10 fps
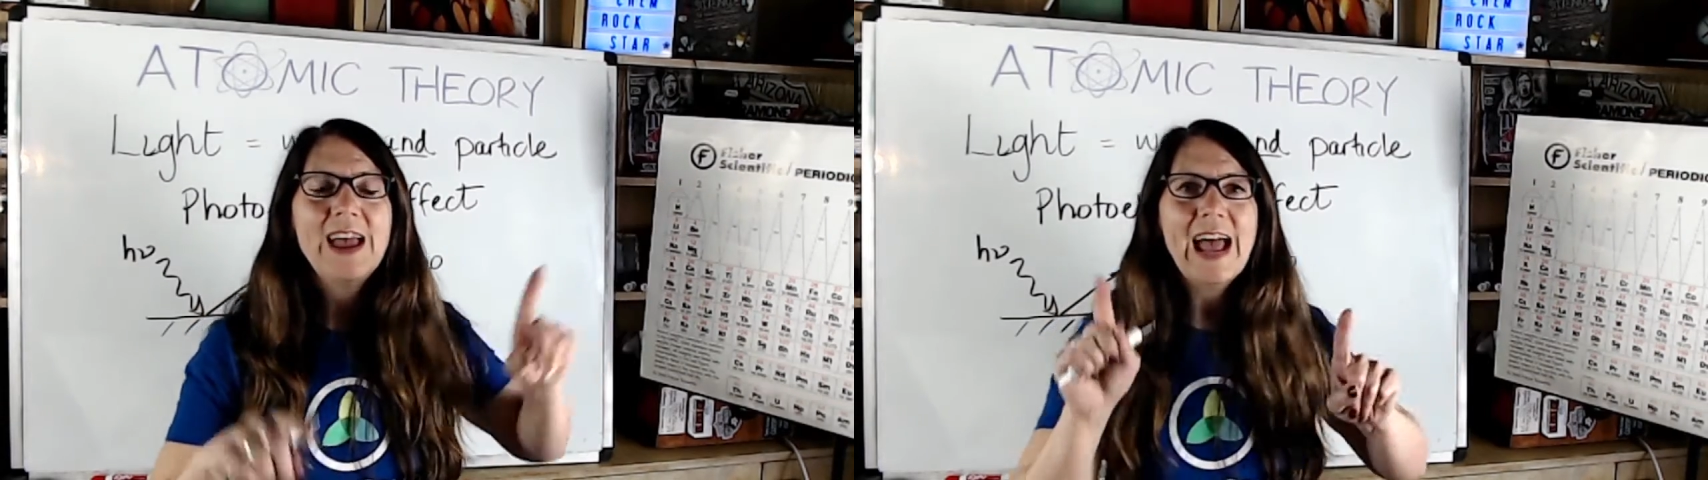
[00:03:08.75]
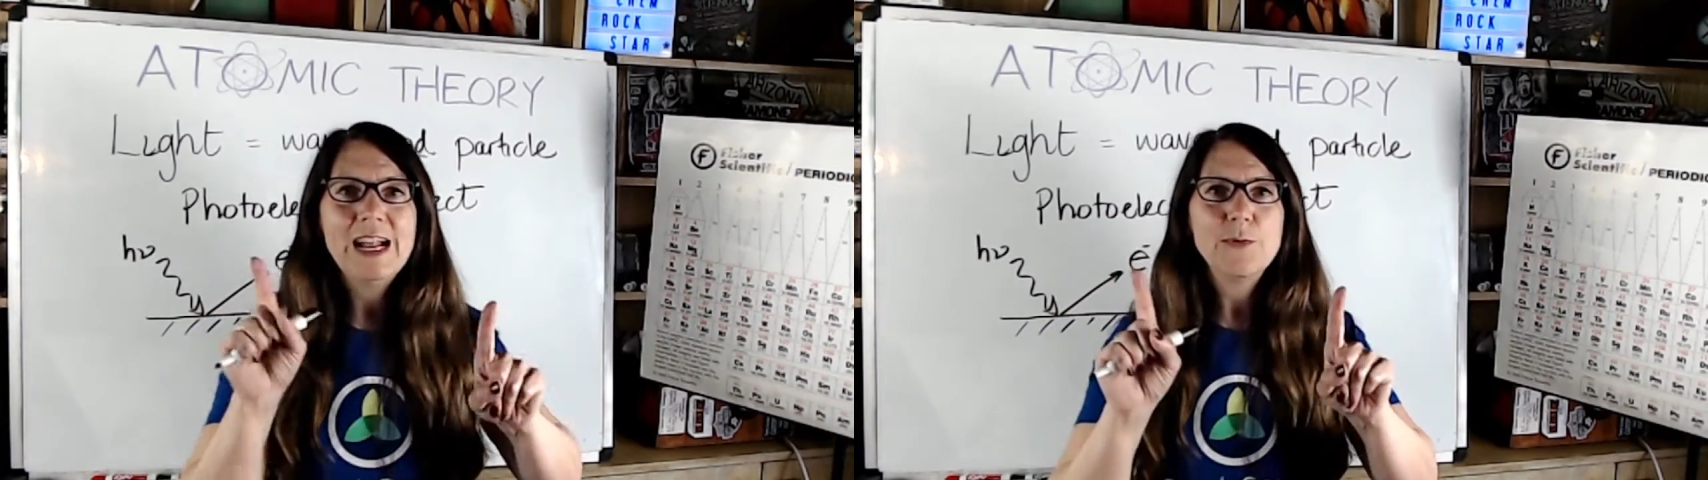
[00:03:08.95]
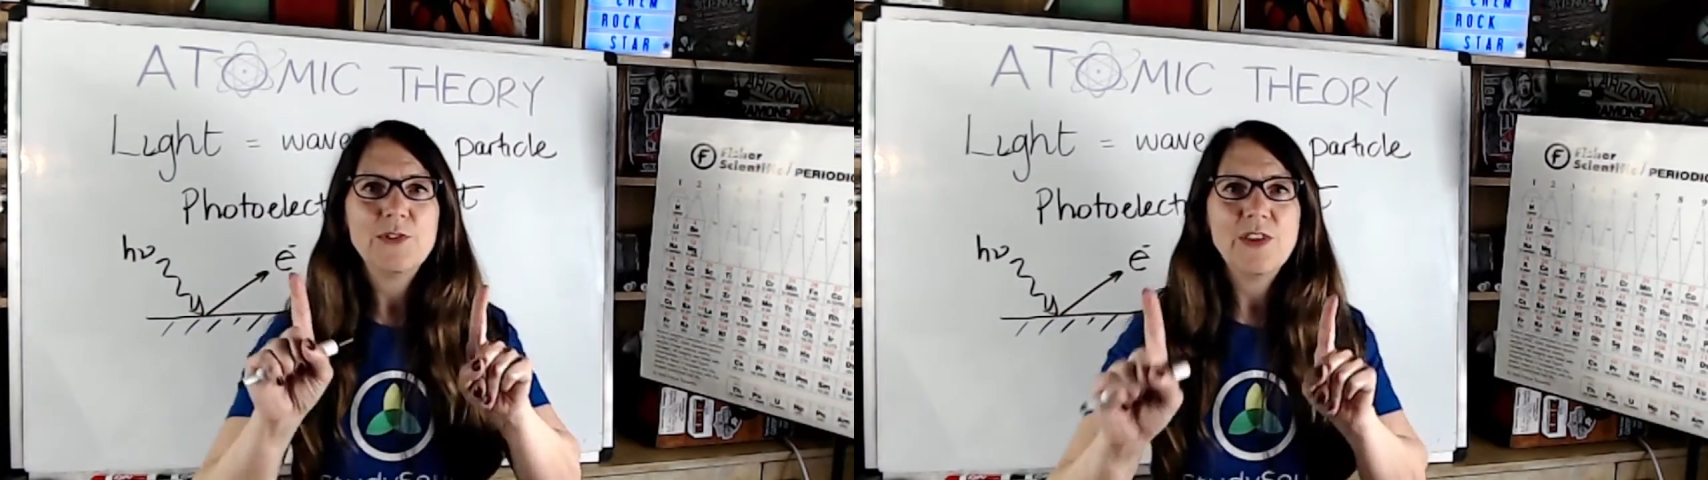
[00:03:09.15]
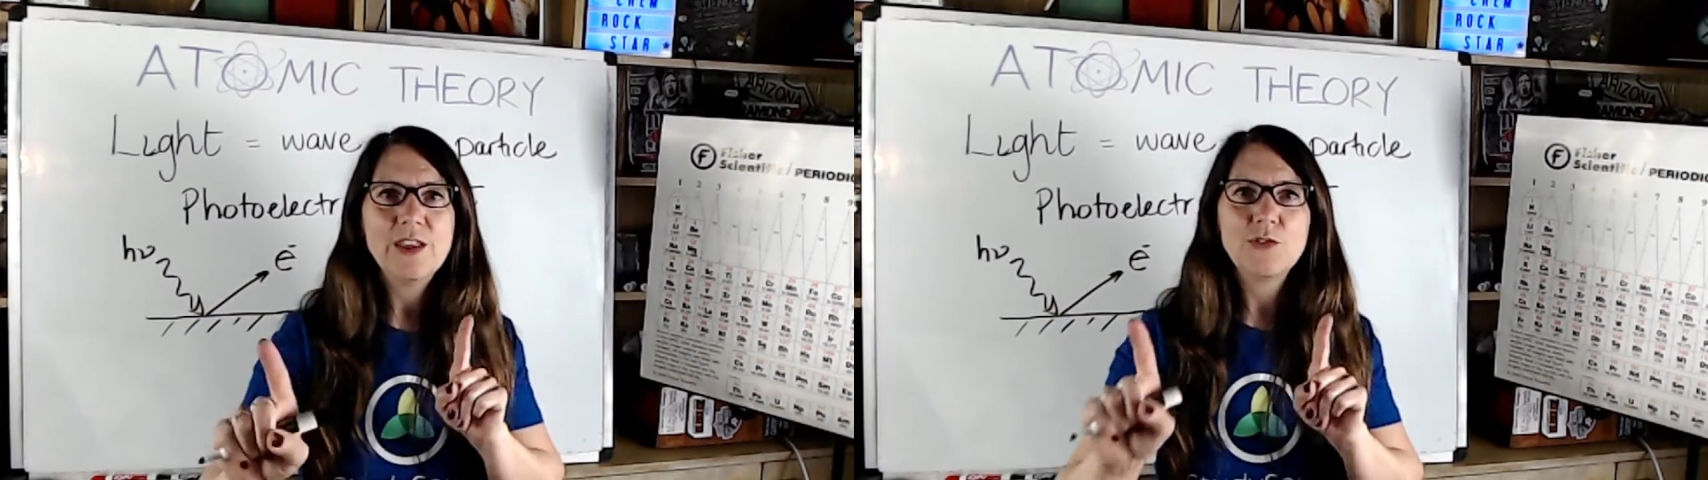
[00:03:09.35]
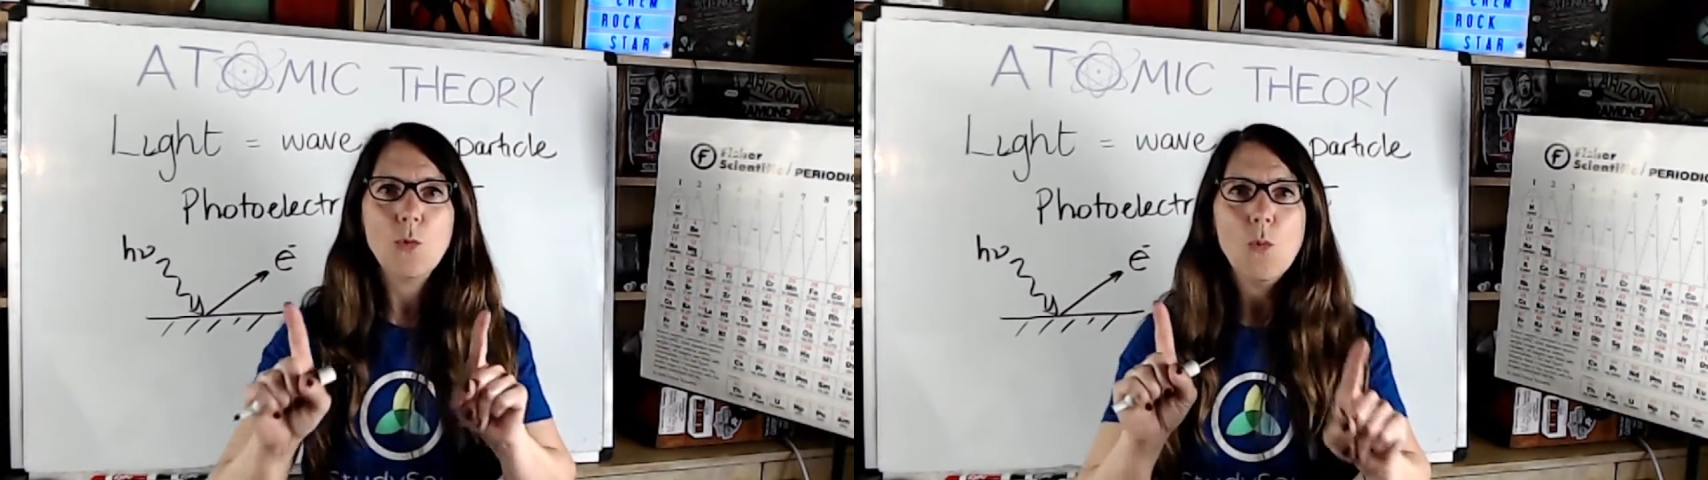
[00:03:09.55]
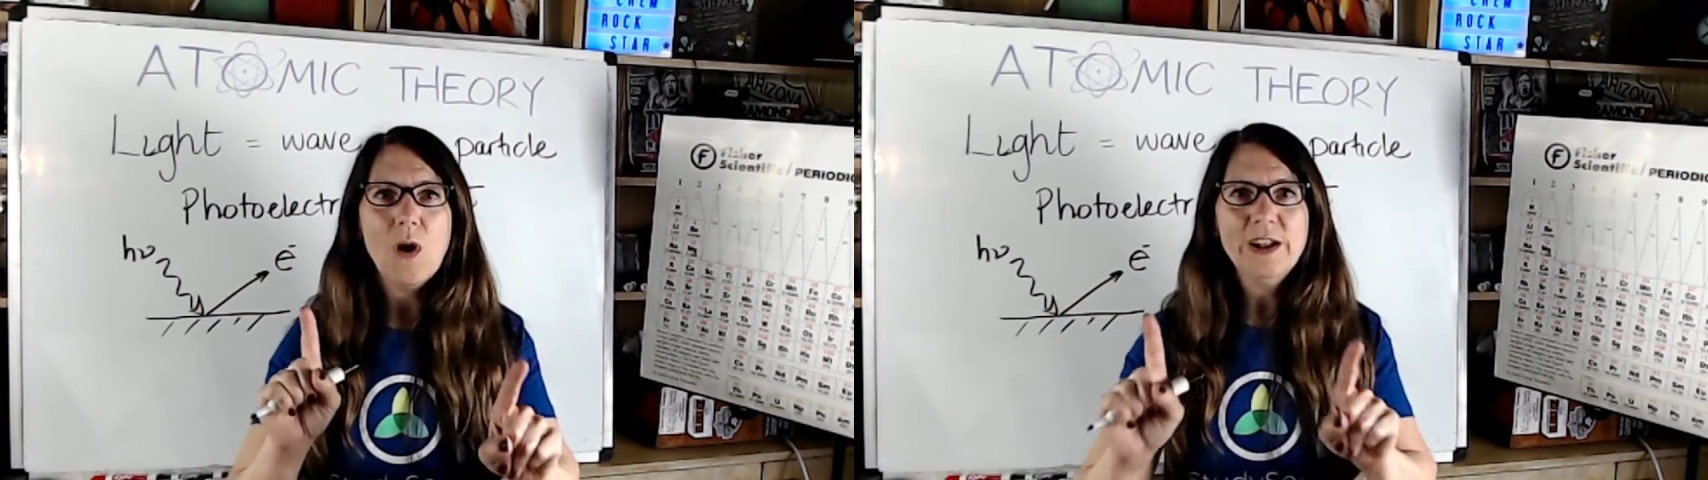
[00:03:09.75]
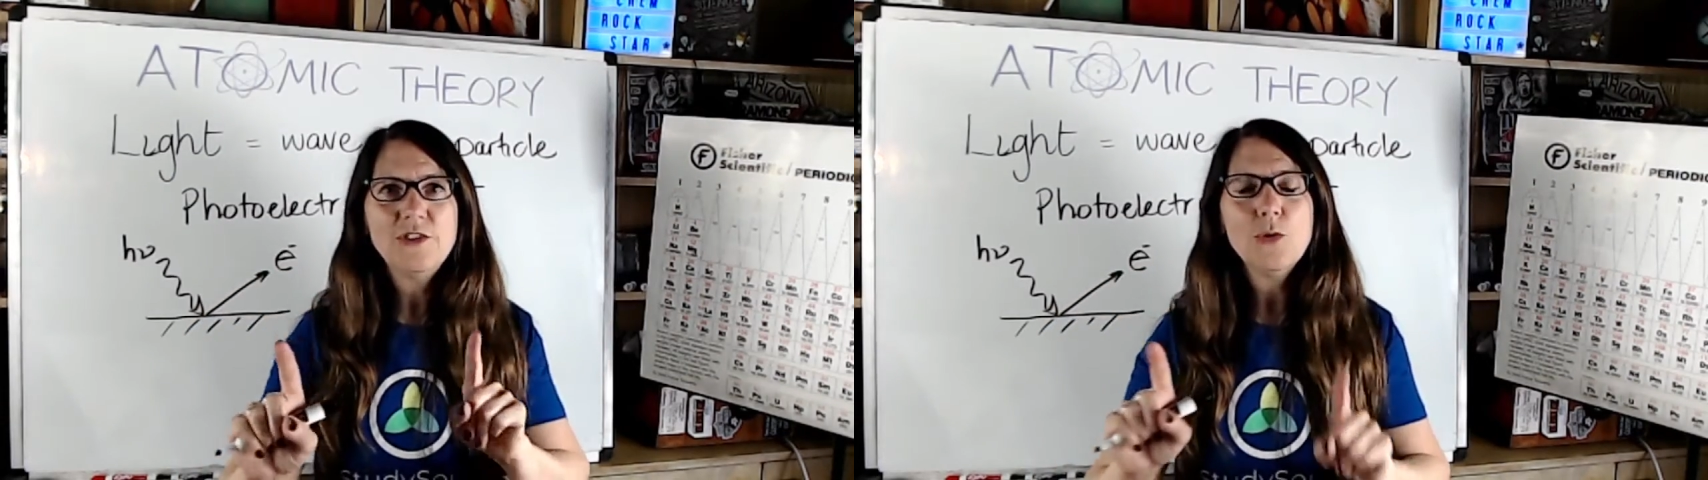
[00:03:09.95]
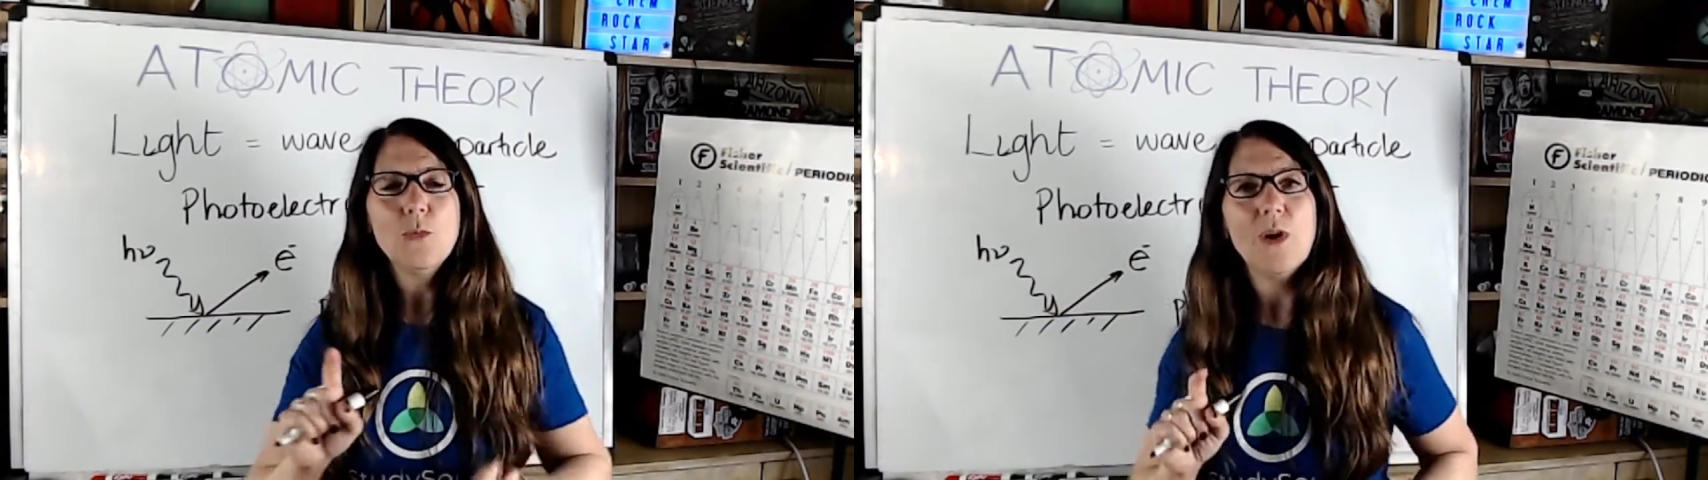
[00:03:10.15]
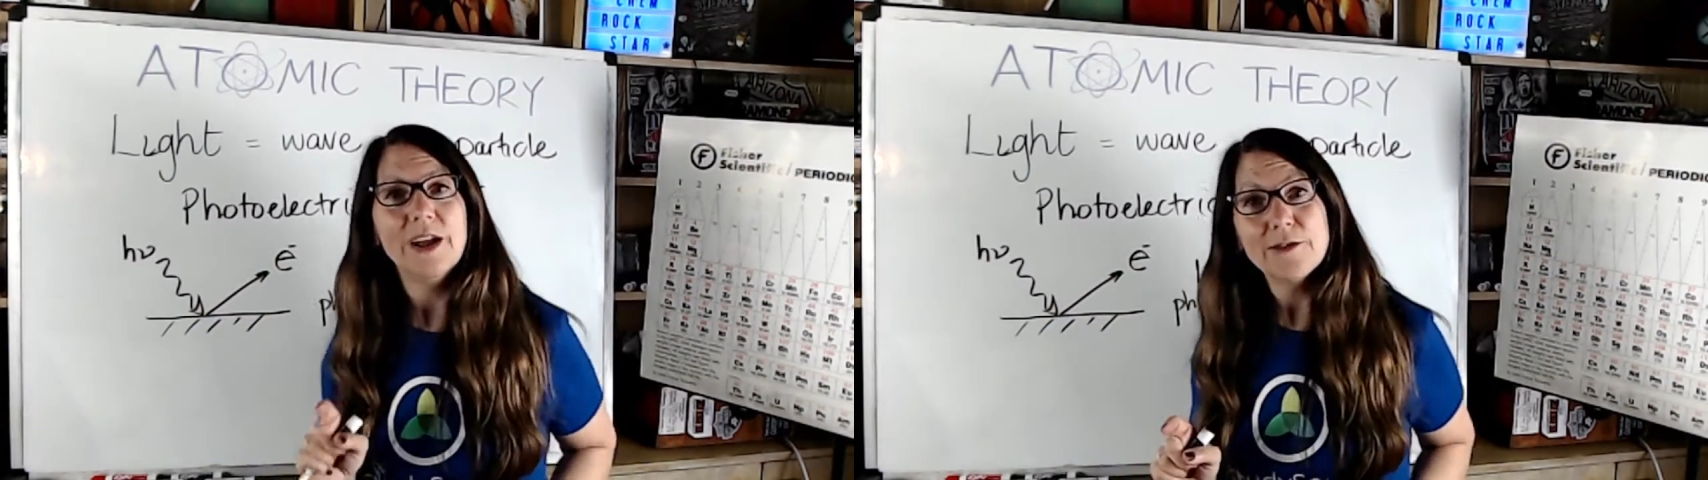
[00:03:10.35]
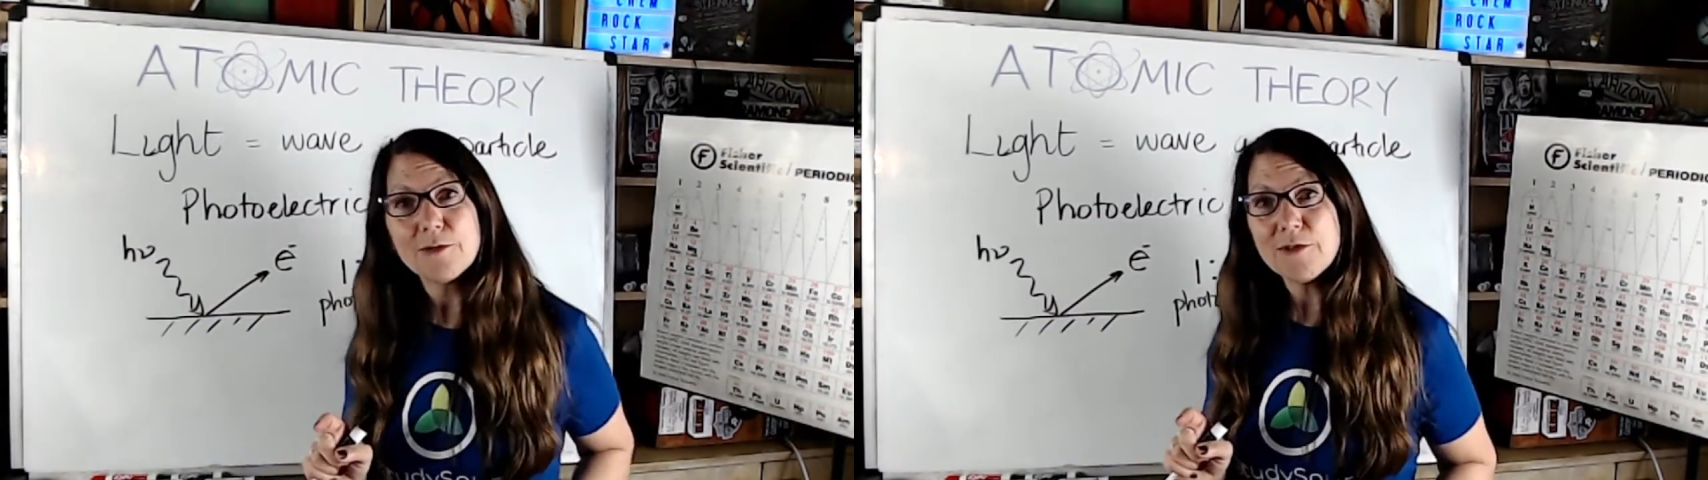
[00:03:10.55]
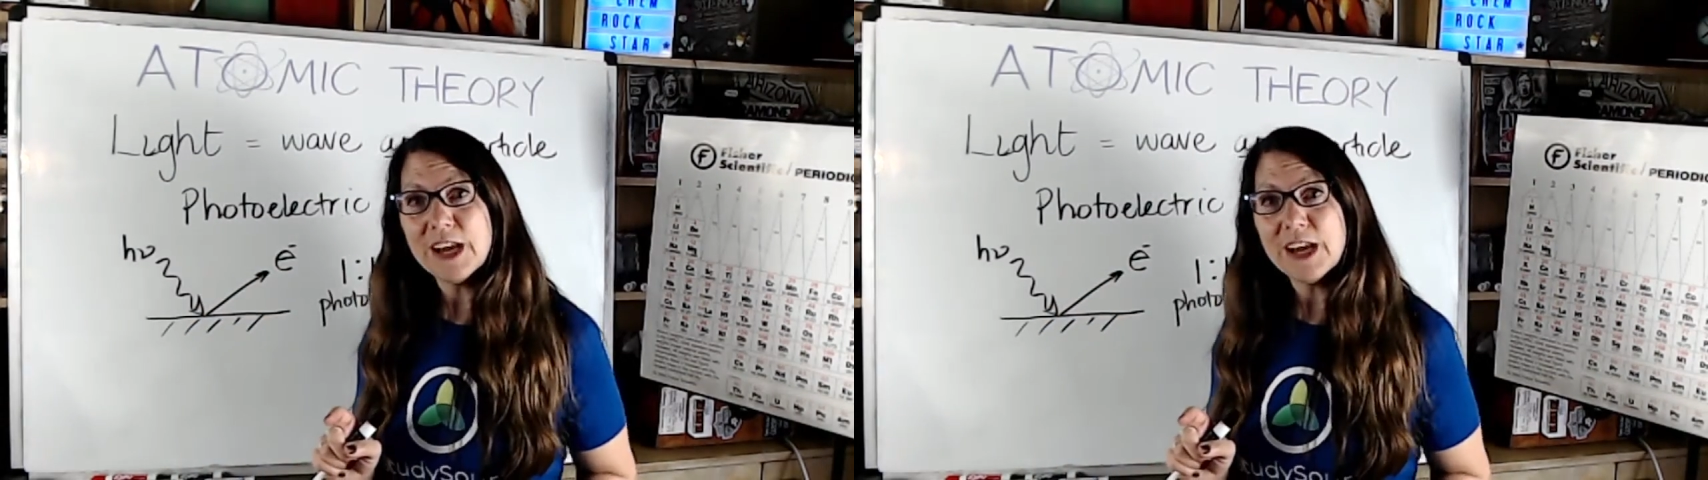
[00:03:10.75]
And it was in this 1-to-1